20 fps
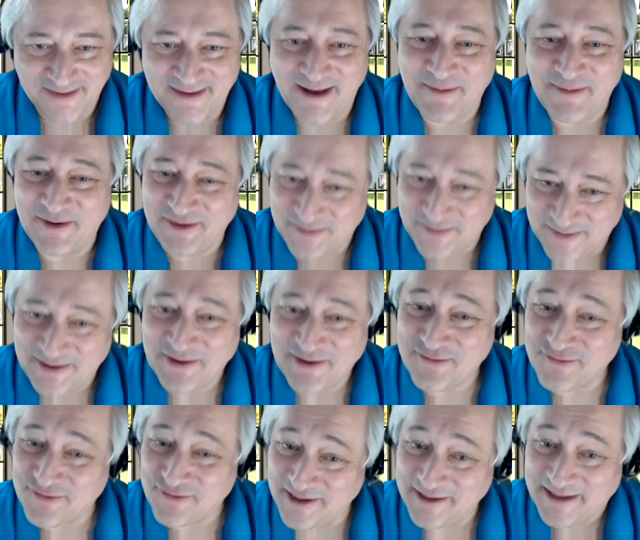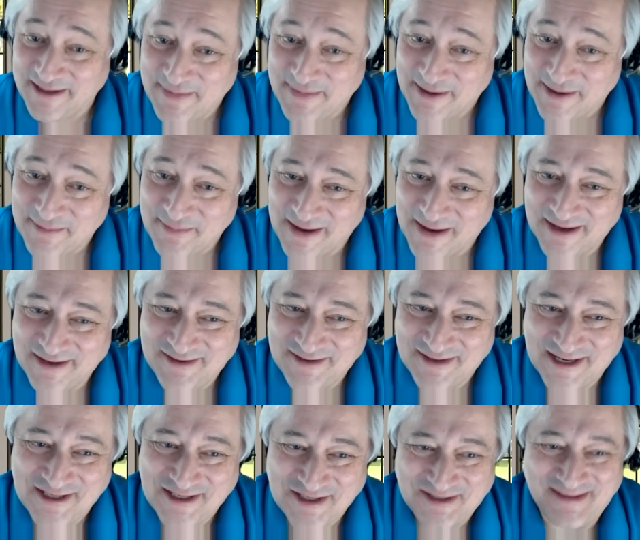that was when you really better pay
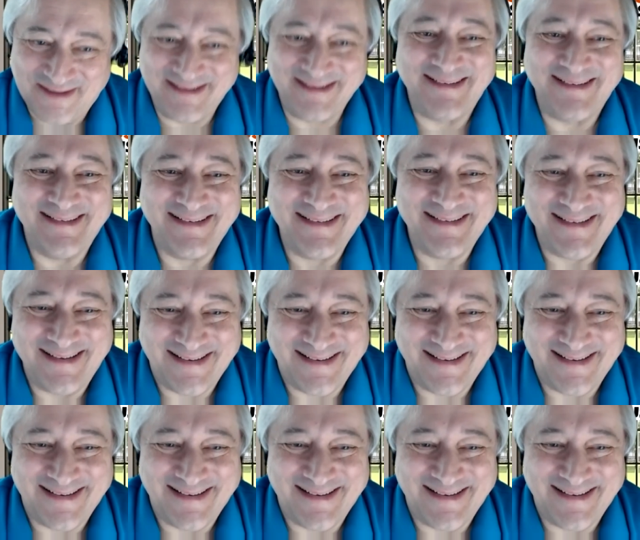attention. so,